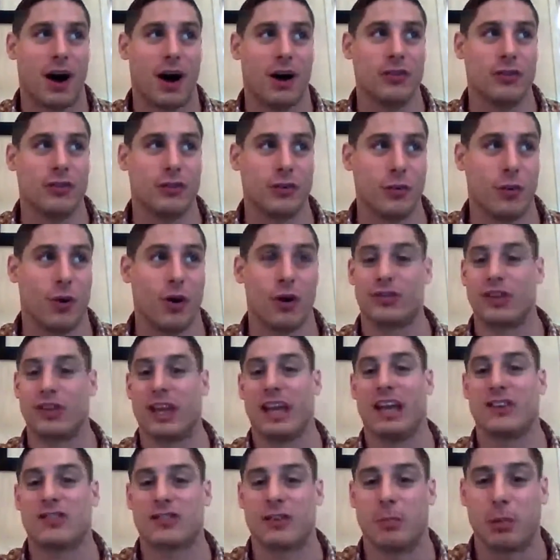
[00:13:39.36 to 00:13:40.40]
untowards
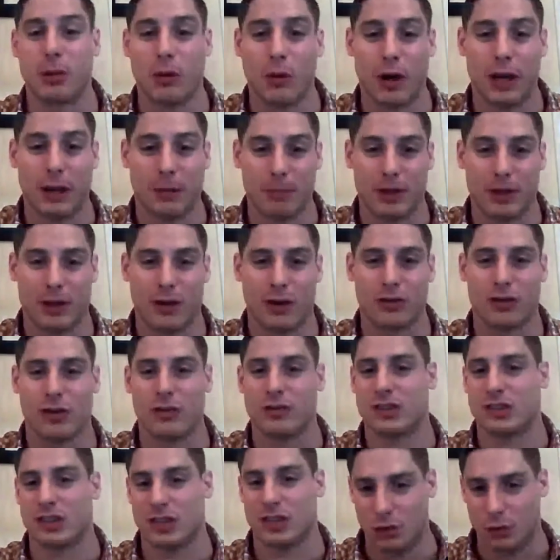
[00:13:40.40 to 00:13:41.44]
extra bloating, because
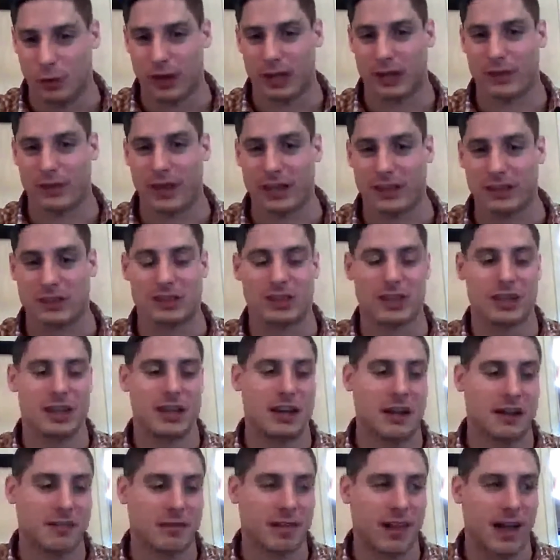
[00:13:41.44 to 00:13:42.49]
obviously you want a nice
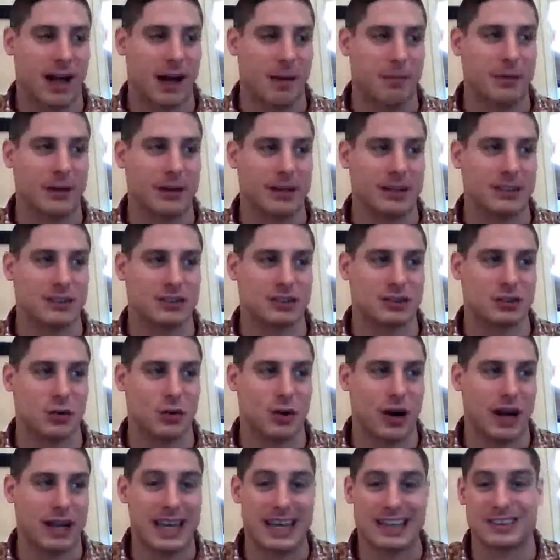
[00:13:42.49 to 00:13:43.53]
flat appearance. So
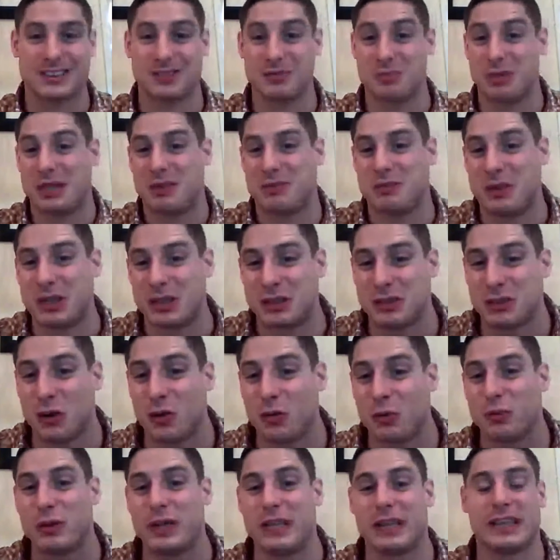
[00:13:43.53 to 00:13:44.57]
I guess we
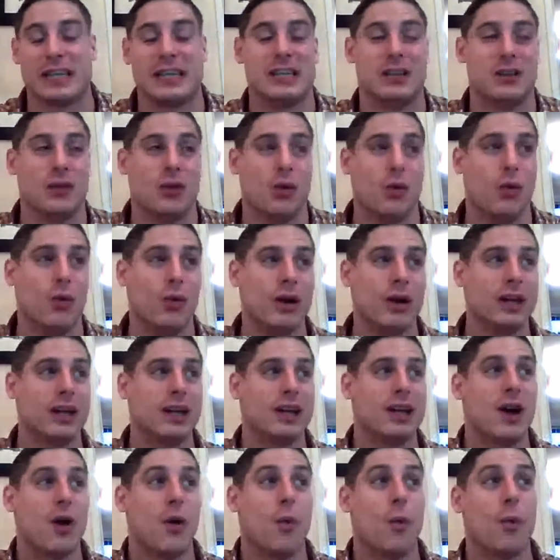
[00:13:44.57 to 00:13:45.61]
don't really know.
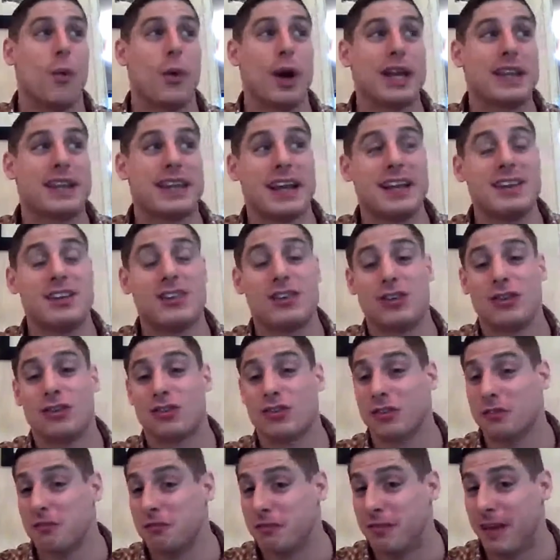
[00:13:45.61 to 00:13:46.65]
We did do
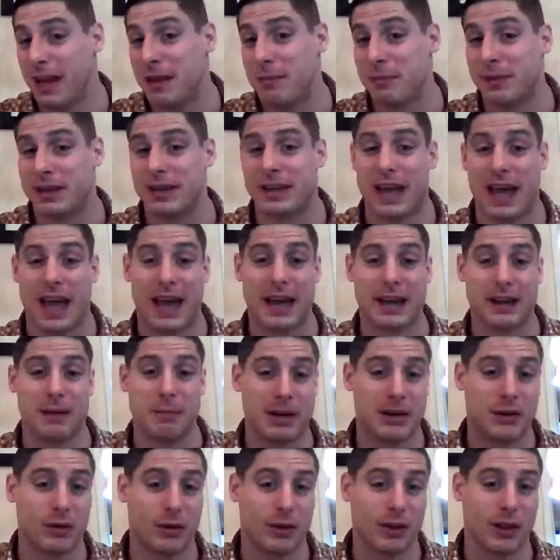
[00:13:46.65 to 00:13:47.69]
some vitamin and
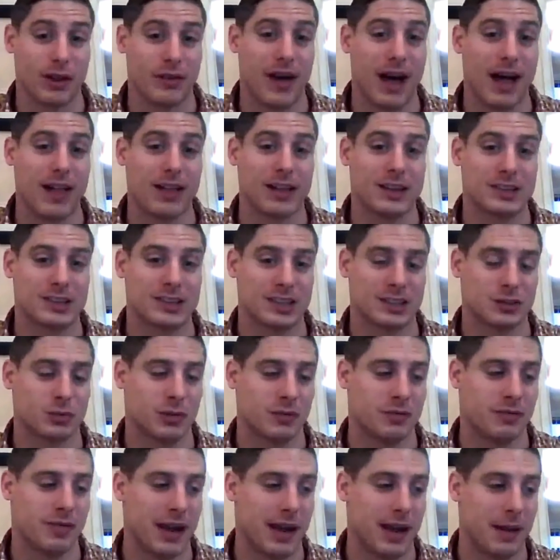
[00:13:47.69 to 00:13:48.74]
mineral analysis
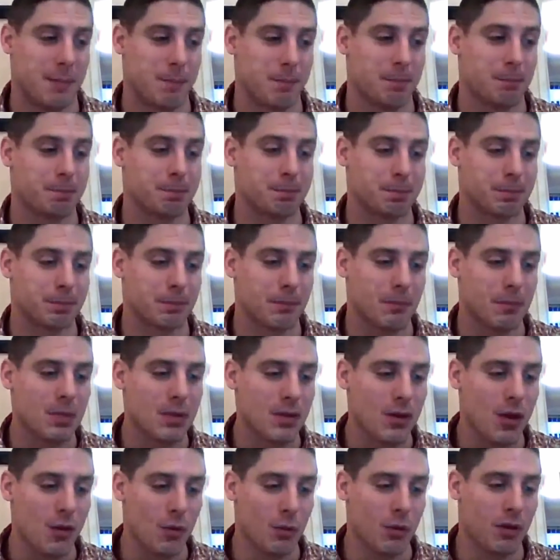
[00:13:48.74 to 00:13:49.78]
with
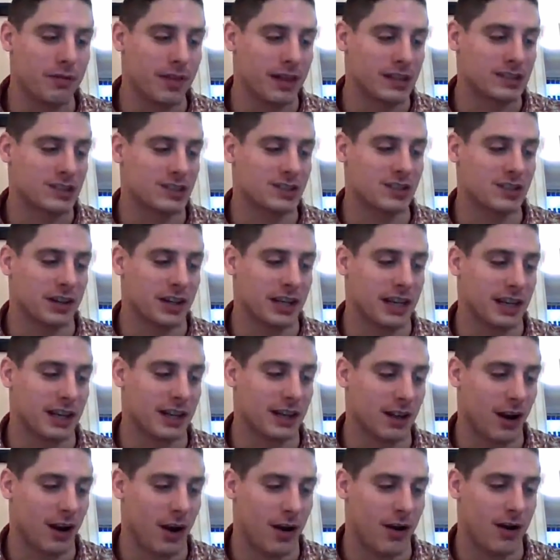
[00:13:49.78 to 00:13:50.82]
this study,
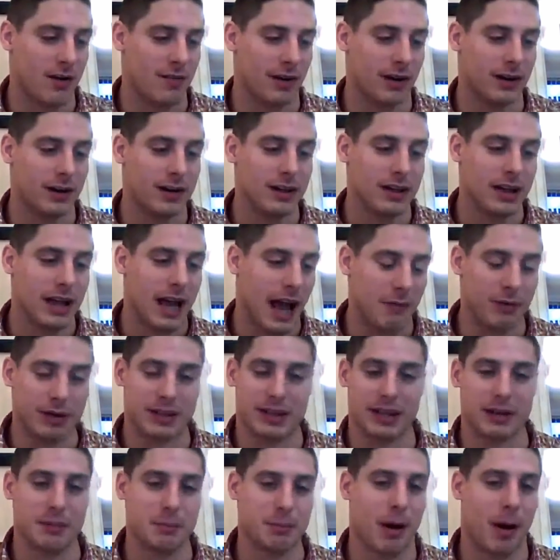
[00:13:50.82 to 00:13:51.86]
however, and we
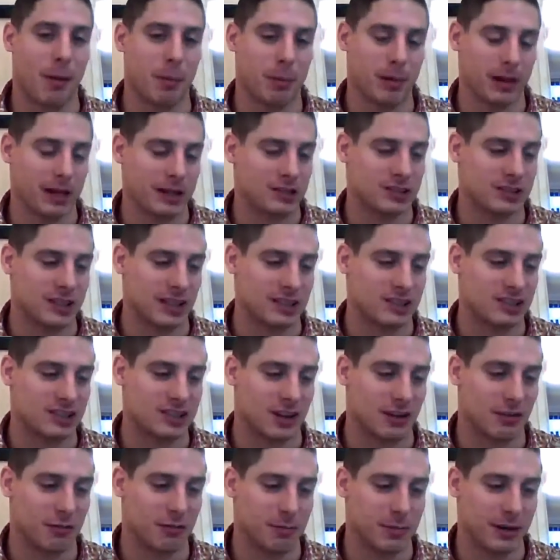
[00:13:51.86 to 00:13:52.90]
didn't publish this
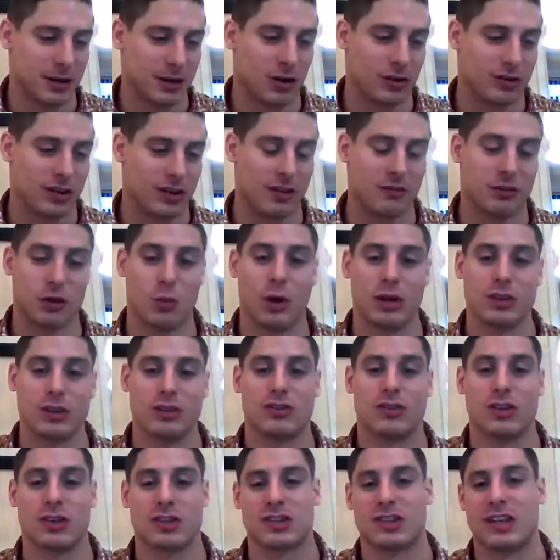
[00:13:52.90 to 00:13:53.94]
stuff, because if you want
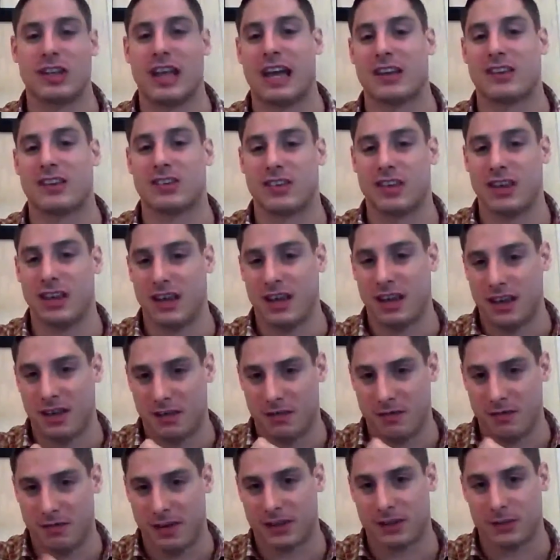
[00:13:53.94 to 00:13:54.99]
to assess
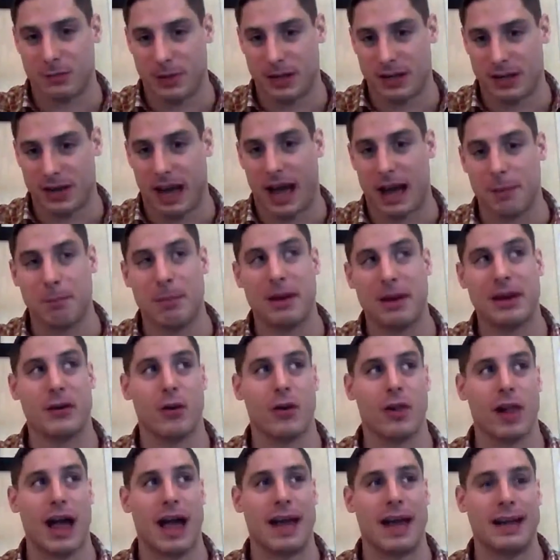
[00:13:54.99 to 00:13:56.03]
vitamin and
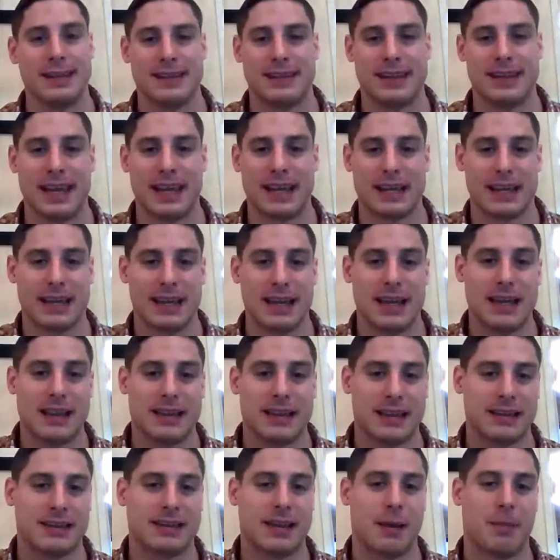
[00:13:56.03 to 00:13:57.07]
mineral intake,
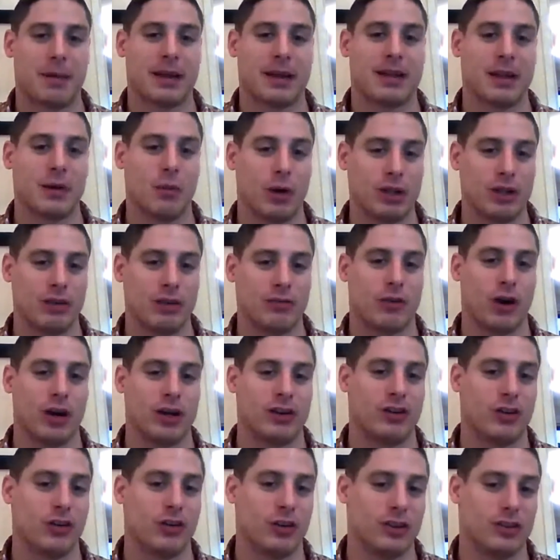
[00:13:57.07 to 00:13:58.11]
then typically what you've got
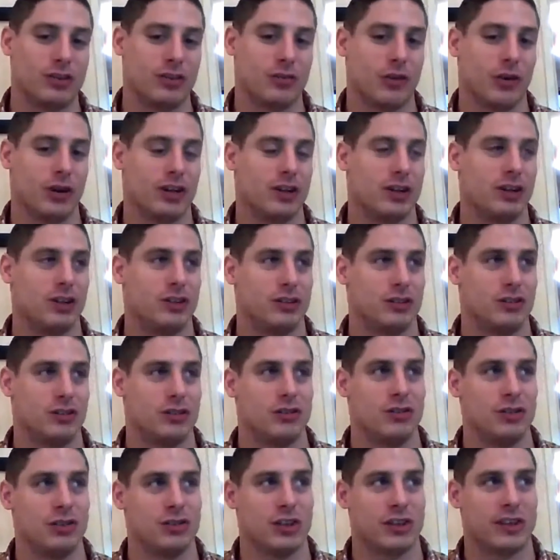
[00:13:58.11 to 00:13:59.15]
to do is you've got to
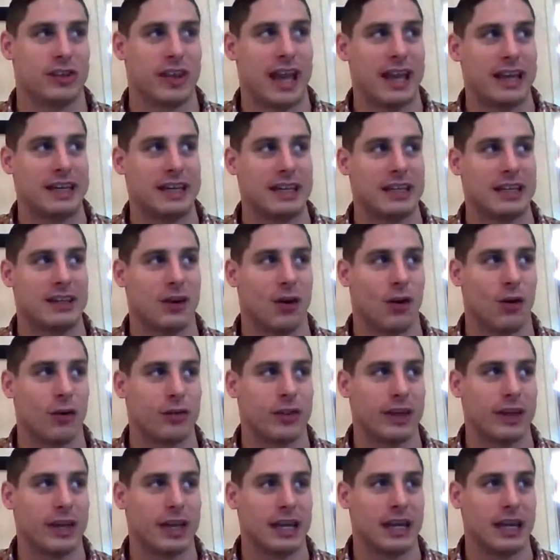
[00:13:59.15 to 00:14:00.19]
use a technique
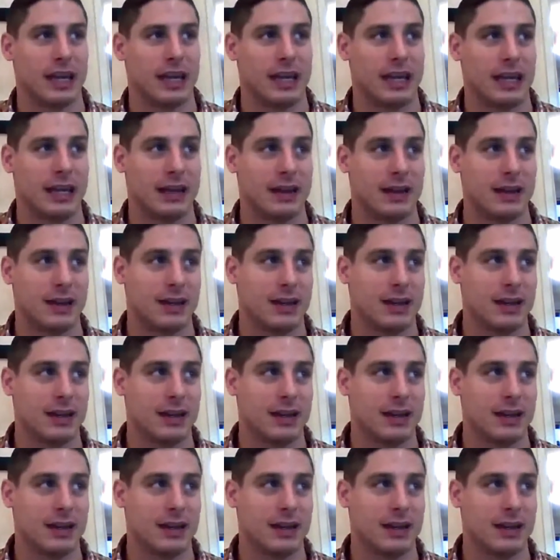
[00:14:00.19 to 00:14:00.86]
called a